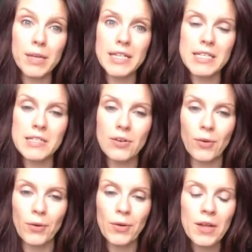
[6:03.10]

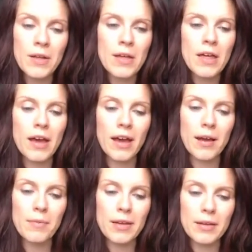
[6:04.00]
still.
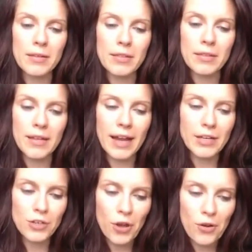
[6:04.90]
Um, I
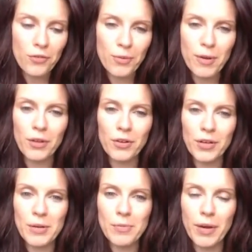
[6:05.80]
know from other
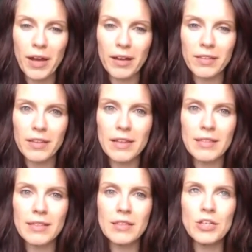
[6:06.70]
empath,
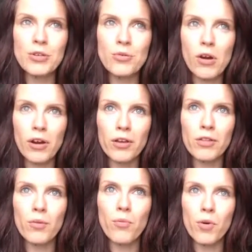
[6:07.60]
you are
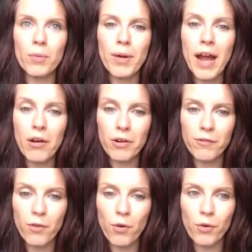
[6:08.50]
the more
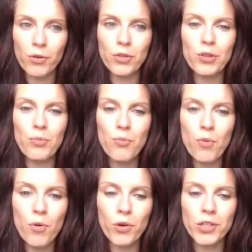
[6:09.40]
powerful, the
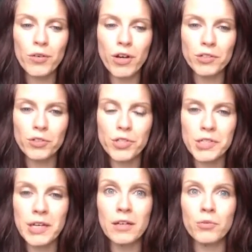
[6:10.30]
more you
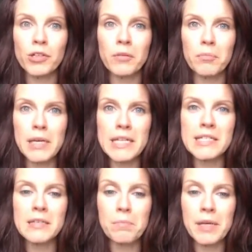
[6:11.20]
understand what it means
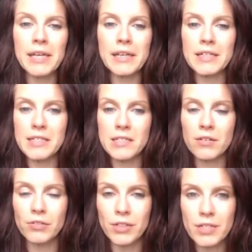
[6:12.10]
to be in
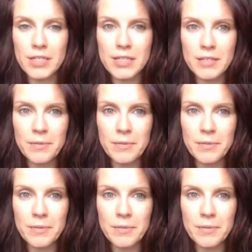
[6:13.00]
stillness.